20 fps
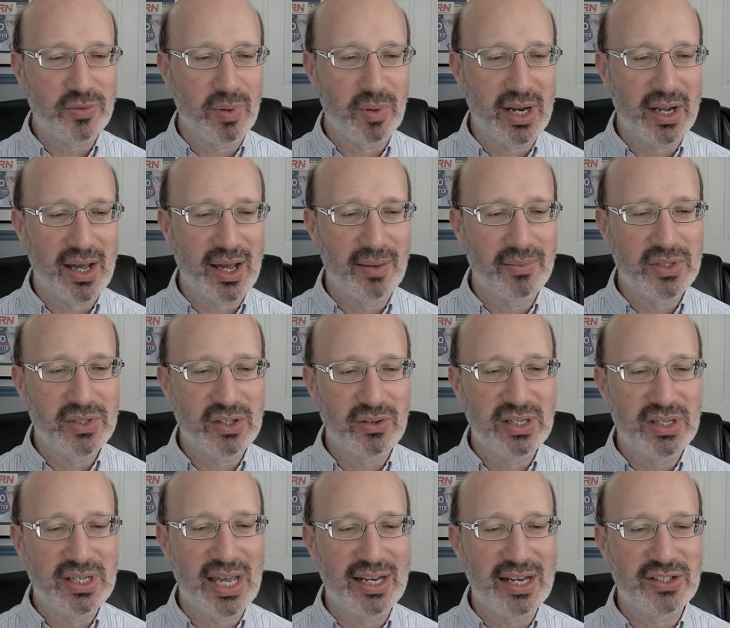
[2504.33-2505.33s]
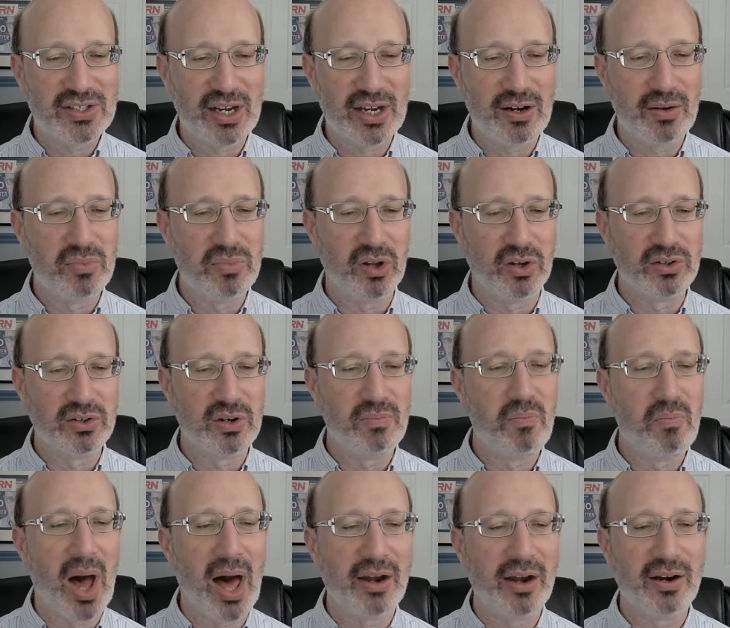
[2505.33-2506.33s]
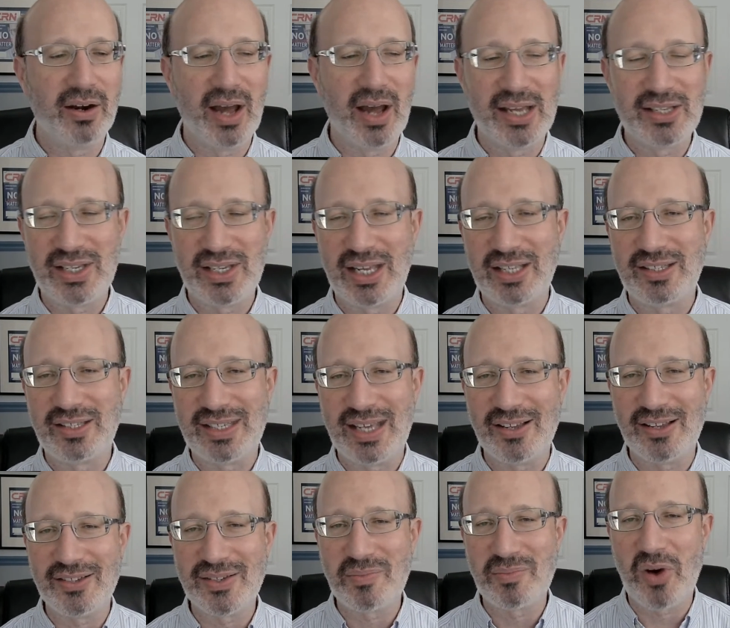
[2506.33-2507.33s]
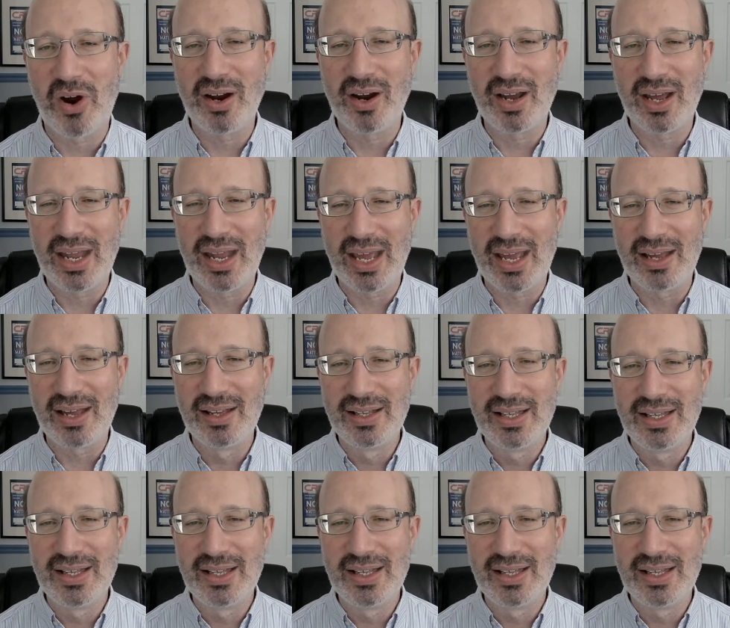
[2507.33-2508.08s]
when it comes to a data center builder modernizing its sales and marketing,